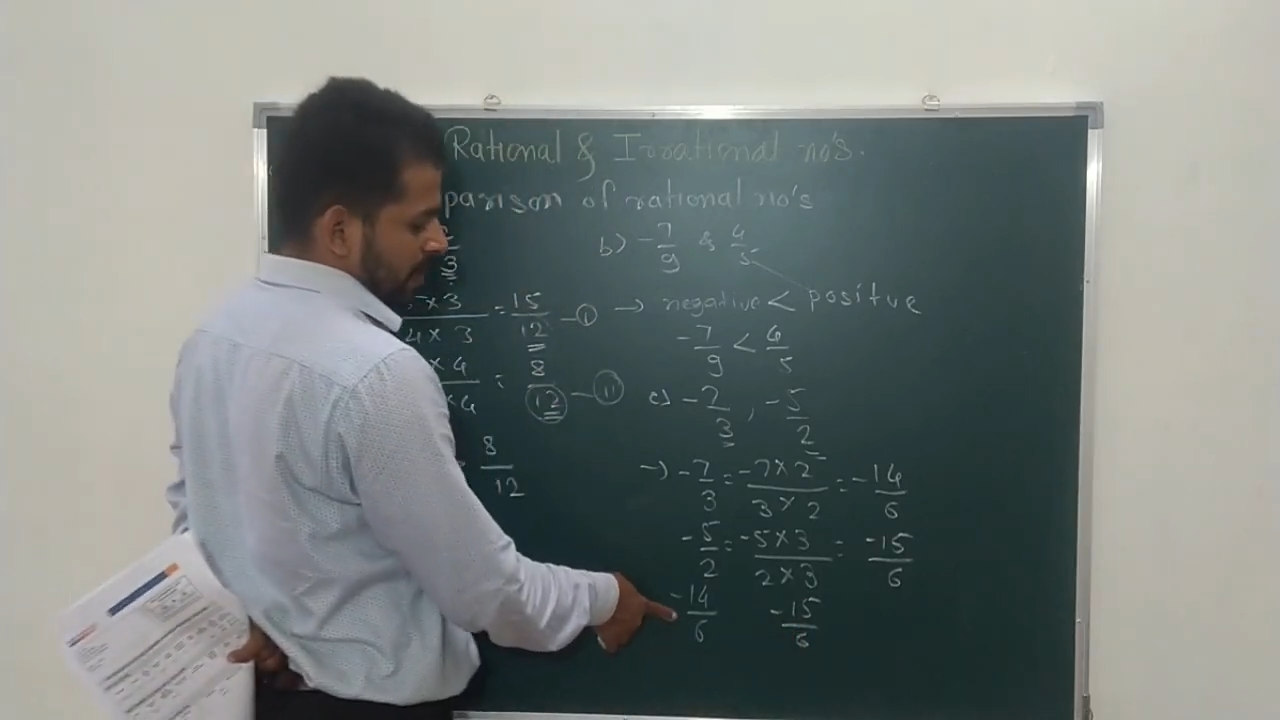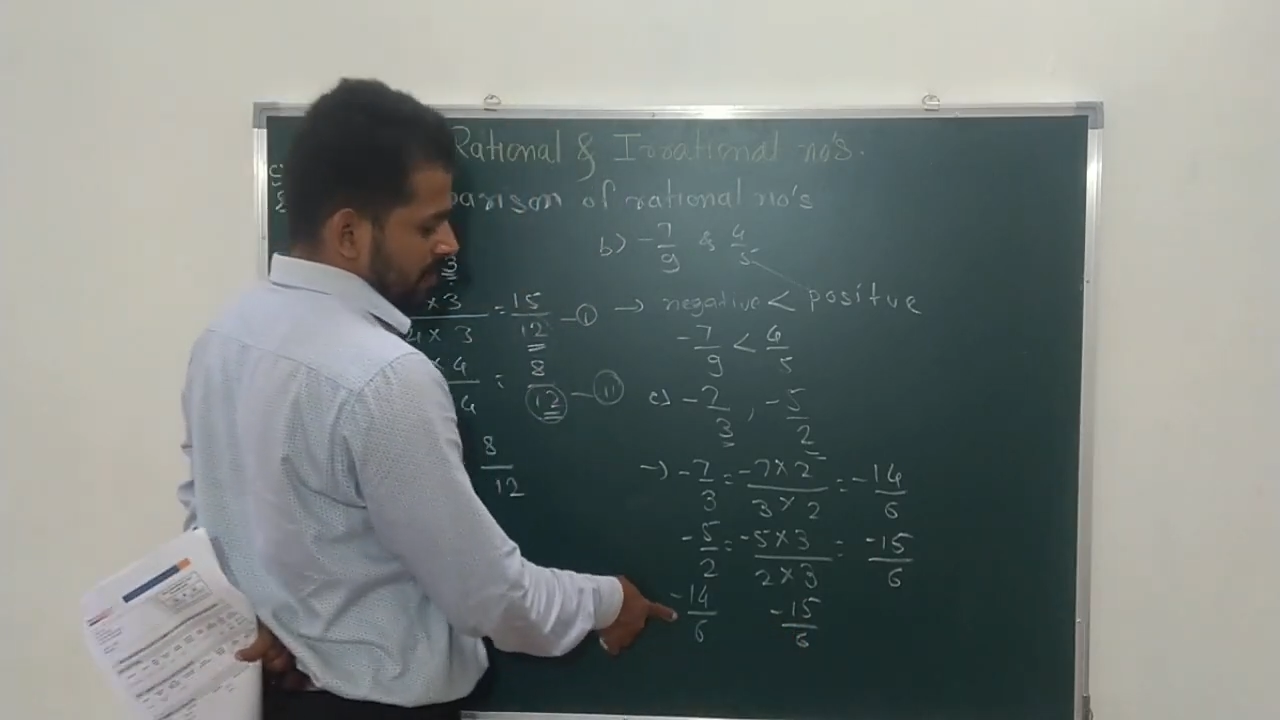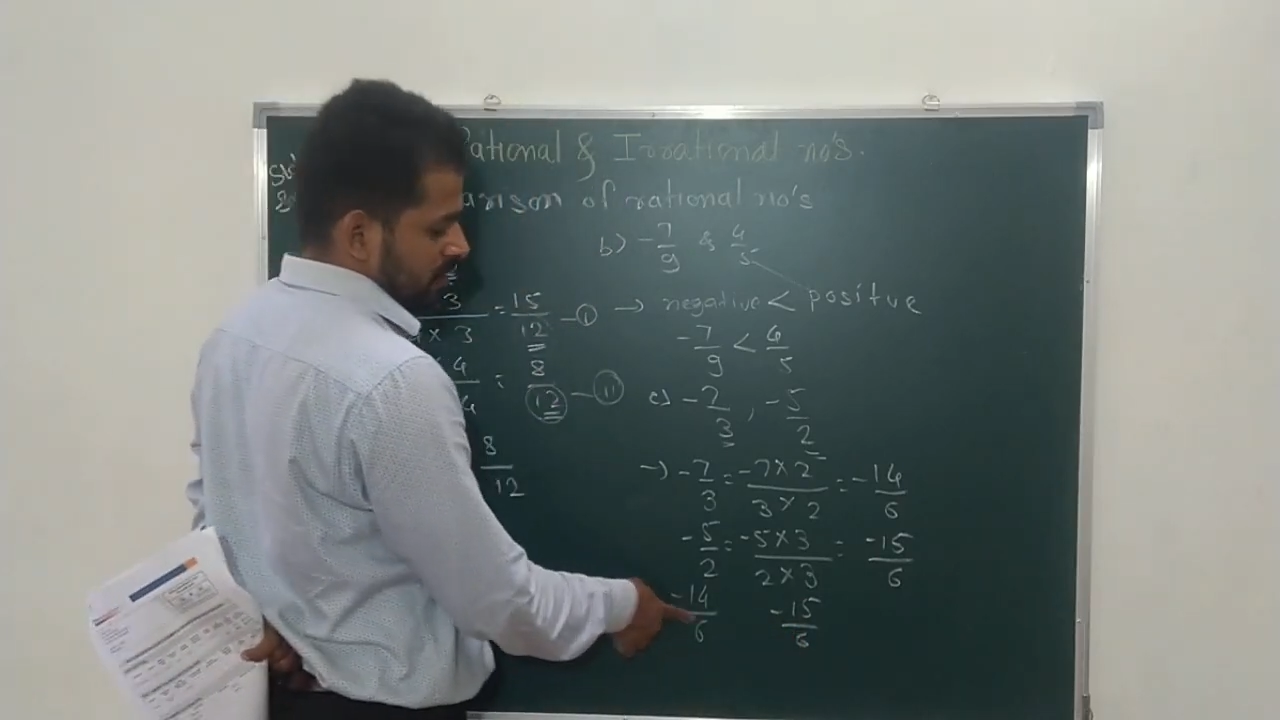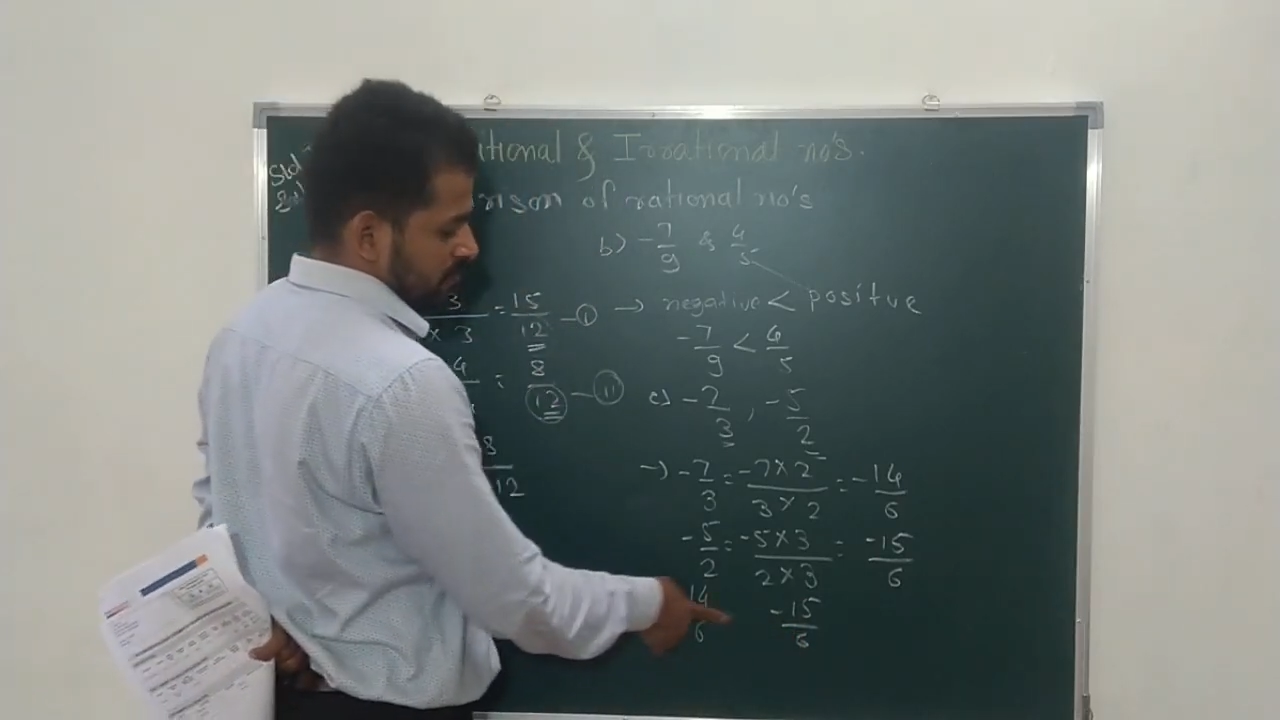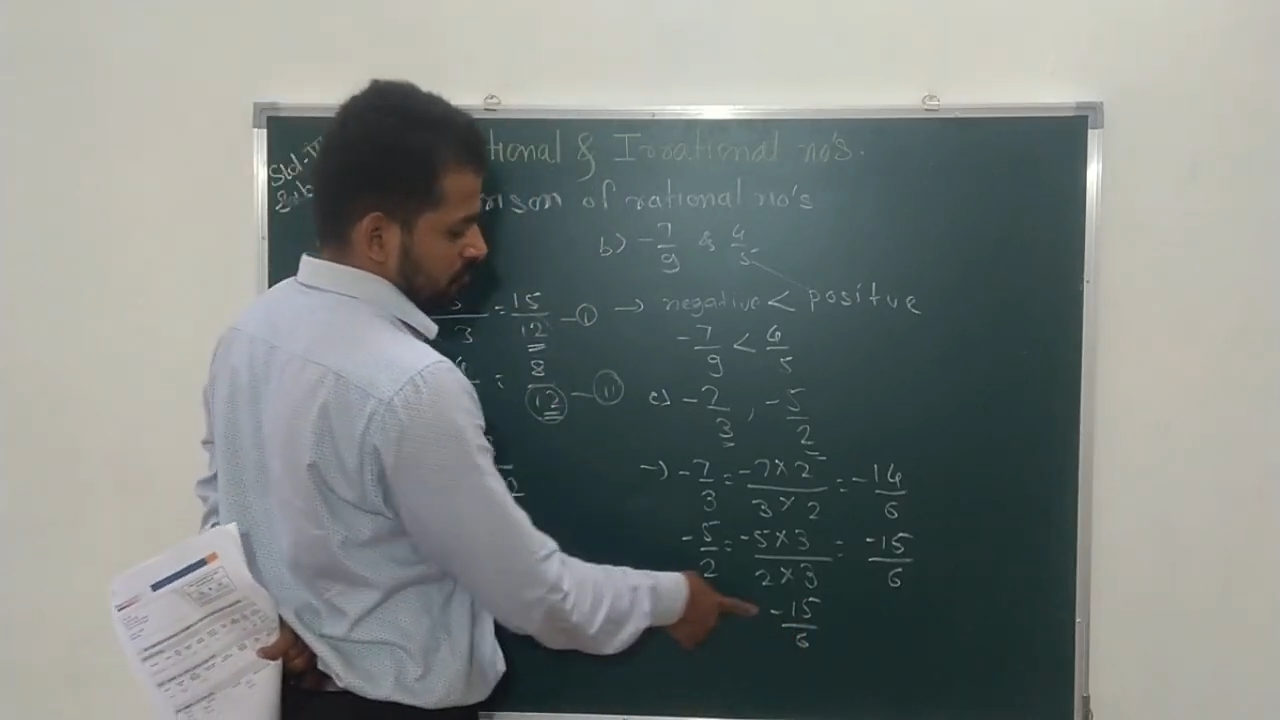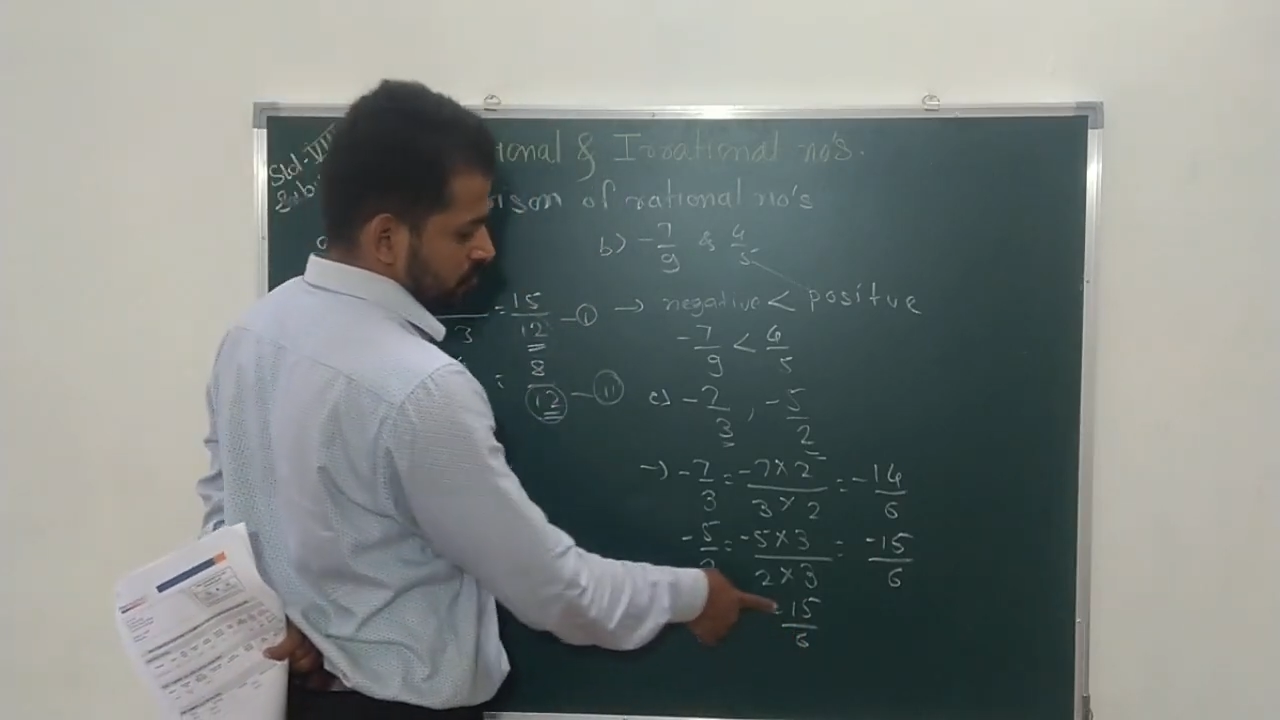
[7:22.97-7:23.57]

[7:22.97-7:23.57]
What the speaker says: minus